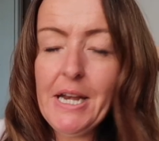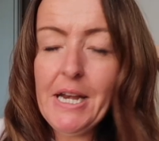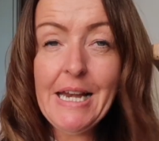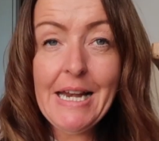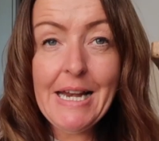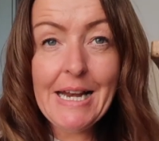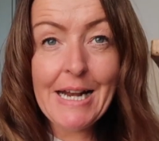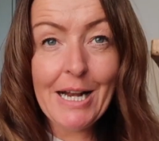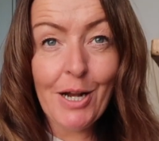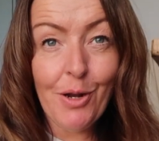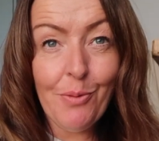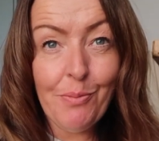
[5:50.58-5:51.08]

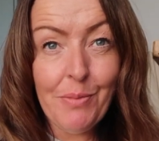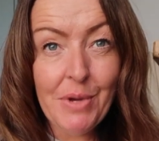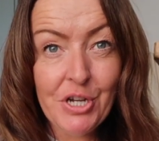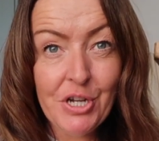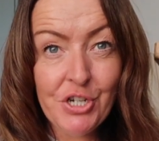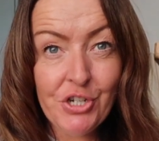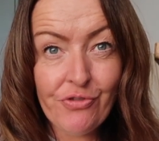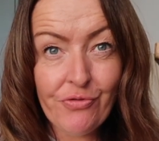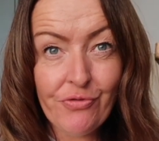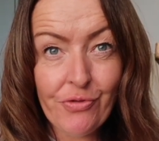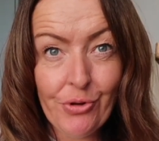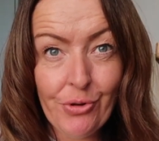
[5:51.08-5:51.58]
little
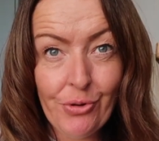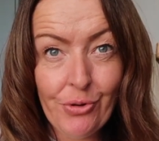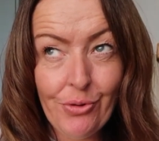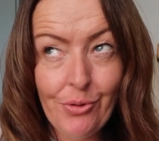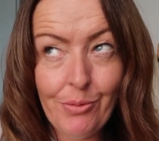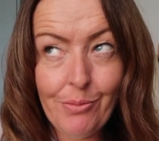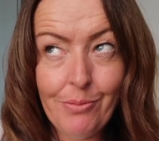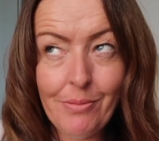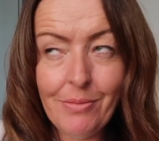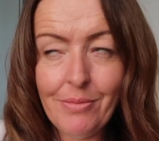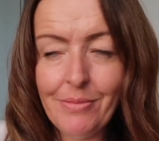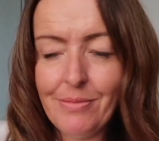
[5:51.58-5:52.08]

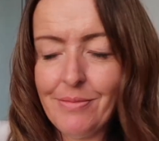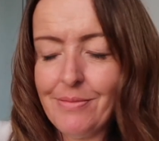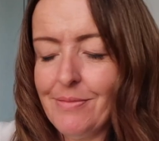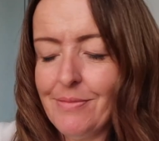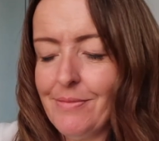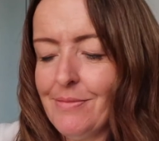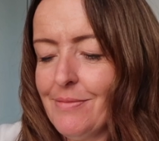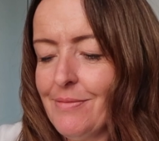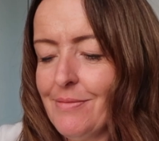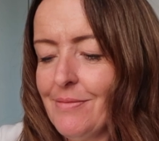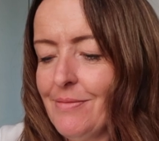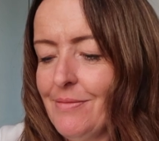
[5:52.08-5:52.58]
mushroom
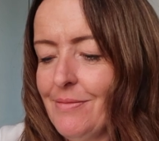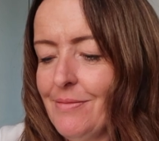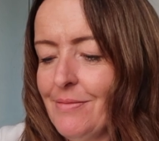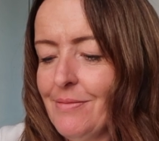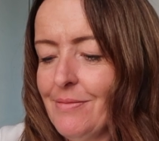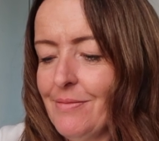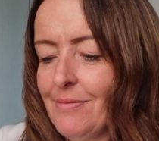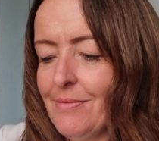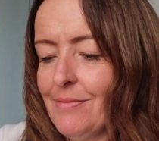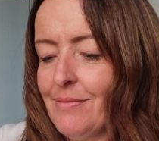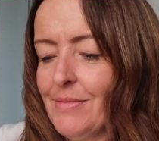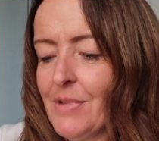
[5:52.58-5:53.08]

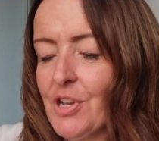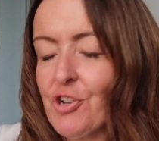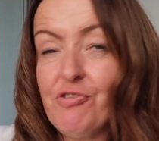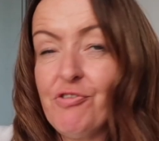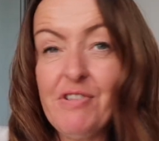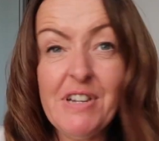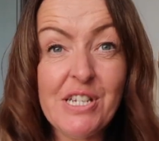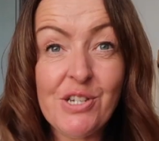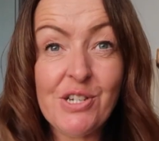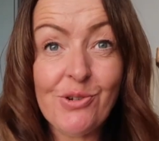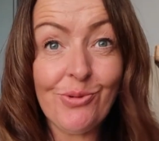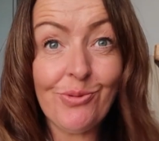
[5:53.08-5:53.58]

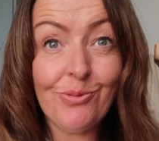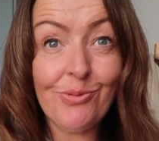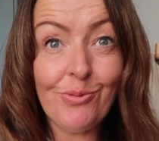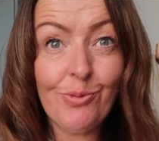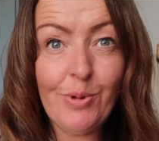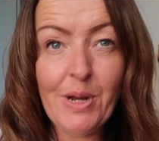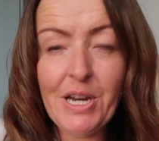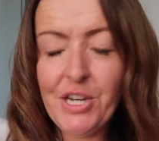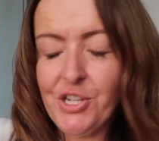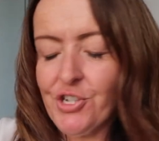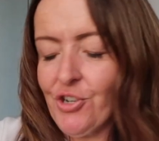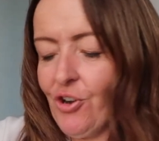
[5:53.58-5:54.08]
crystal,
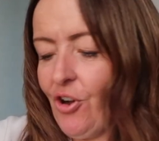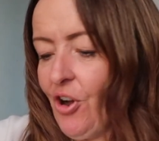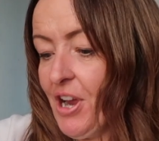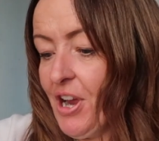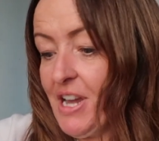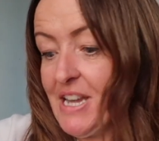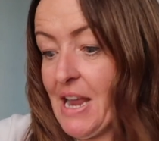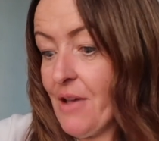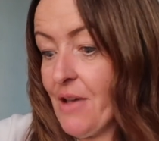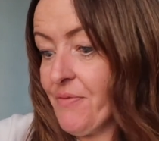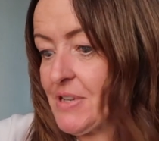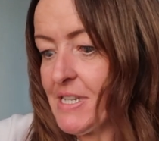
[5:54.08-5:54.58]
which
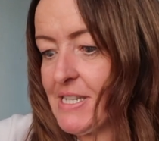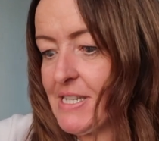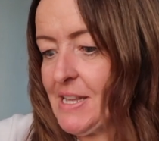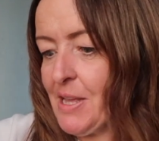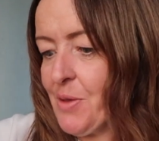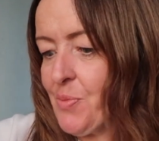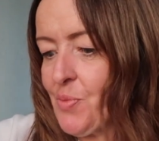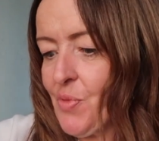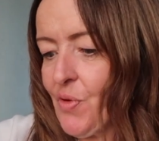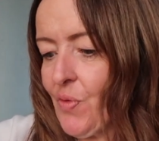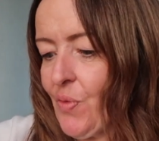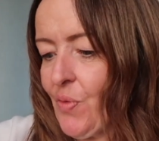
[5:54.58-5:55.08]
I'd never
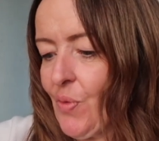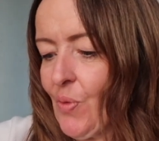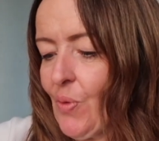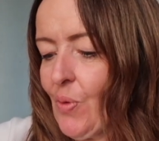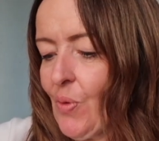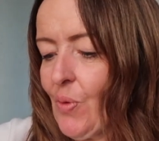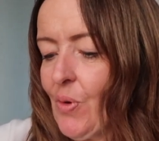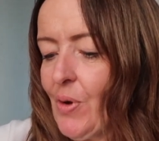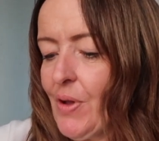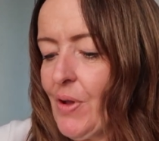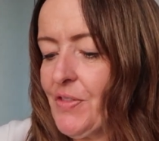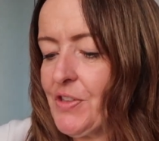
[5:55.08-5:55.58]
seen
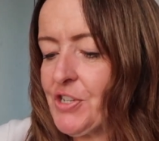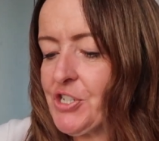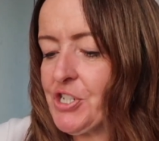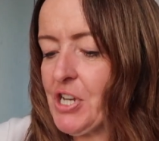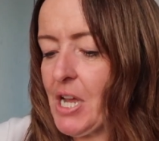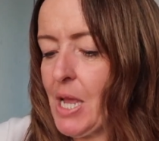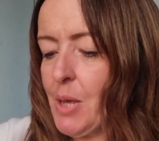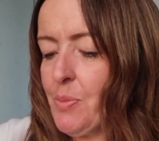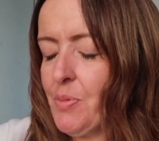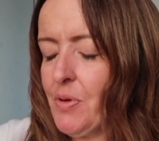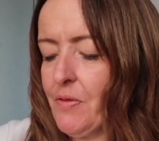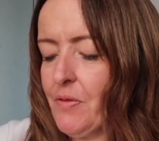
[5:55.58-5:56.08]
before, in the
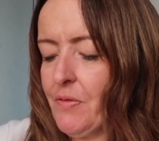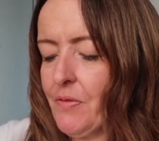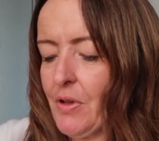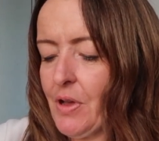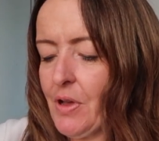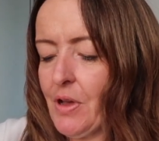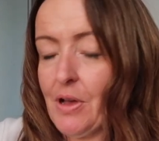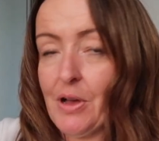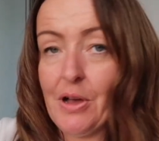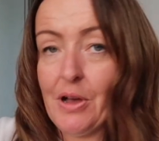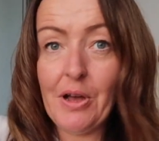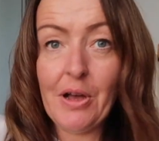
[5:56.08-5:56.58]
shape of
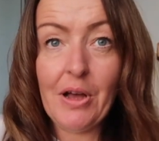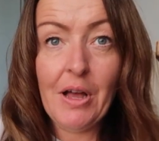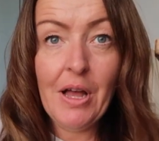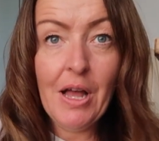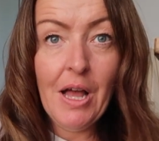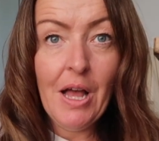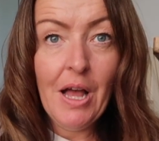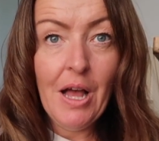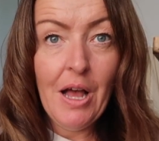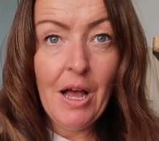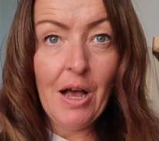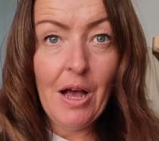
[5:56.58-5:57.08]
a
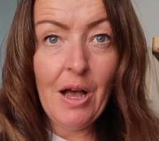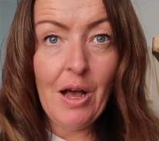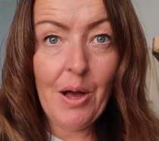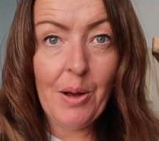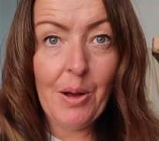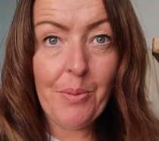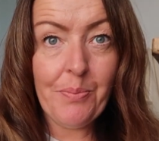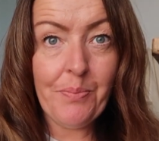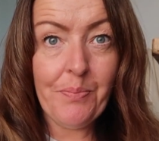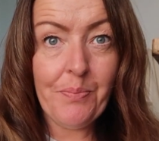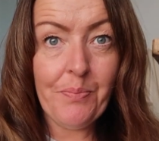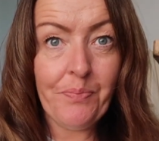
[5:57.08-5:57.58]

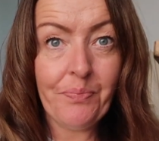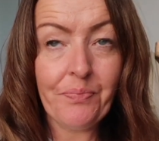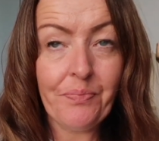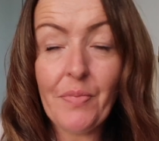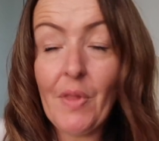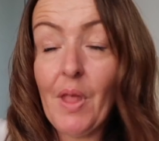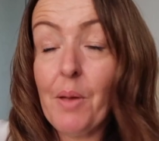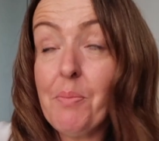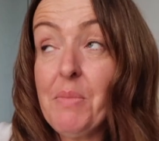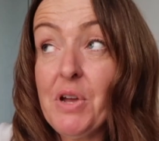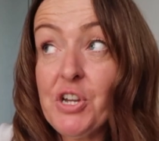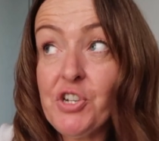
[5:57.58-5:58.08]

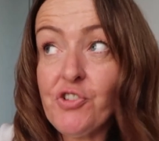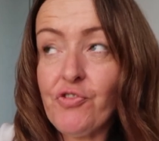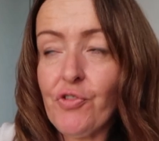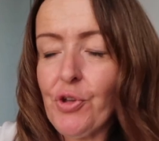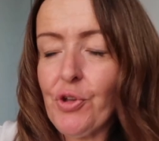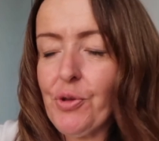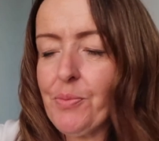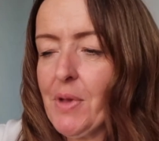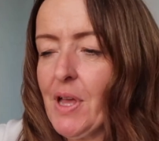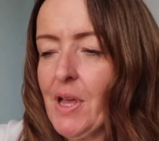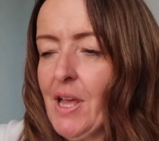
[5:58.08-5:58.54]
mushroom.